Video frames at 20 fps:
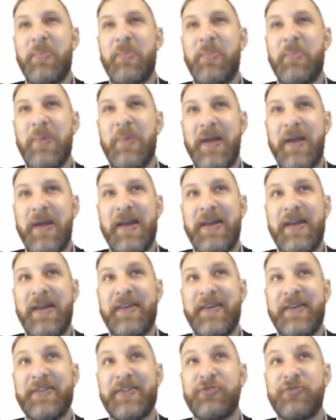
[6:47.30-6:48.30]
is
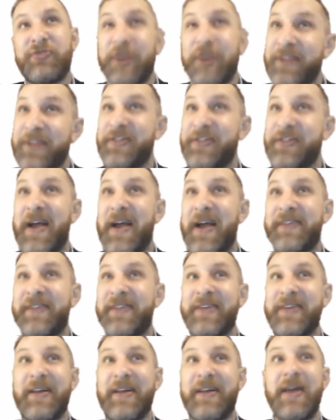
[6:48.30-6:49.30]
criticizing
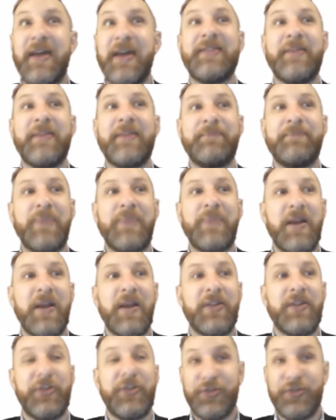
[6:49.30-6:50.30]
the
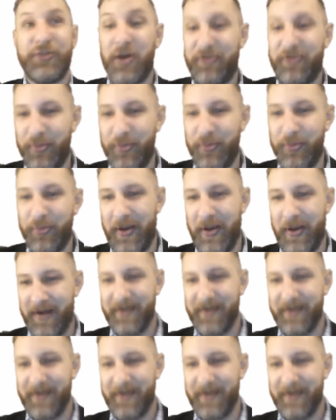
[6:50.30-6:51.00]
software